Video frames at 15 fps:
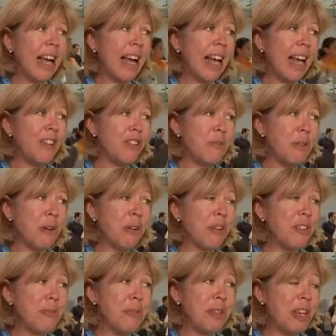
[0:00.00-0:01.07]
And to be
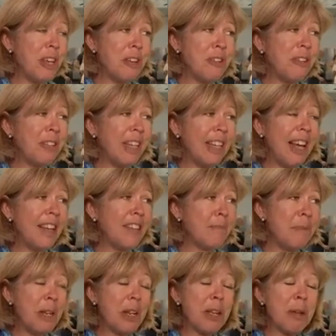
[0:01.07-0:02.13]
honest with you, it's
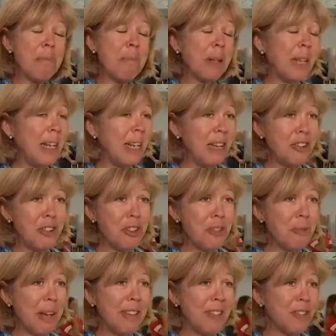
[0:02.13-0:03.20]
been a completely
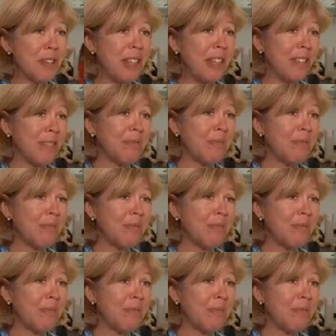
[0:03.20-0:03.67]
two-way street.